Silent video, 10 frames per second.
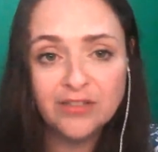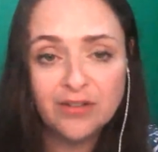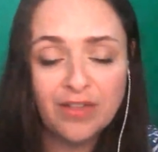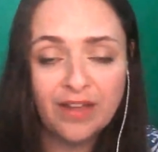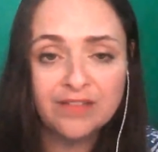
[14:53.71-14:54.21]
in
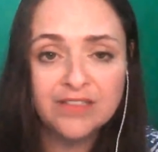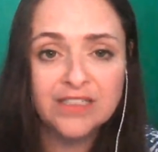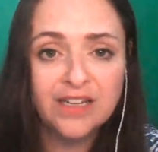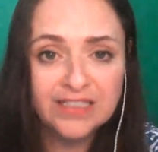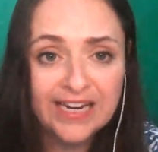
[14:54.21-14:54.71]

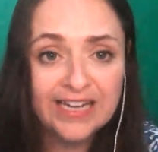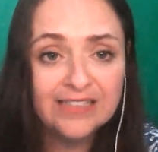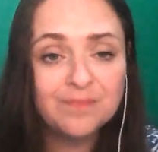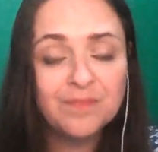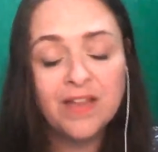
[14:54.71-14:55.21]

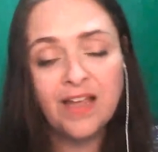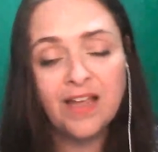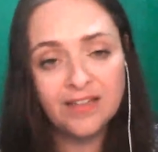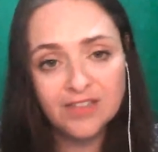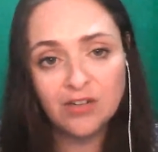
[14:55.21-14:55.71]
2019
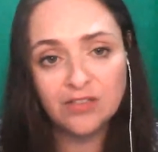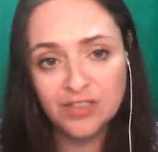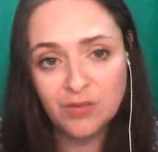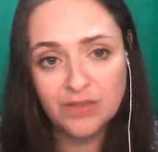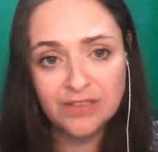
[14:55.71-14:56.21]
as a
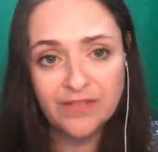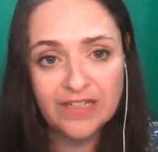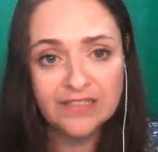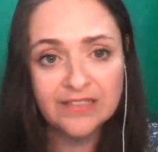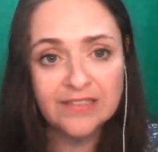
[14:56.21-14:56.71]
consequence of
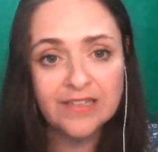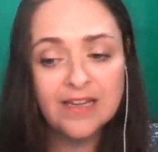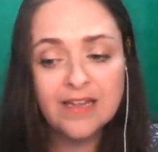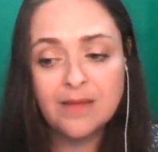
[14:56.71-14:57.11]
his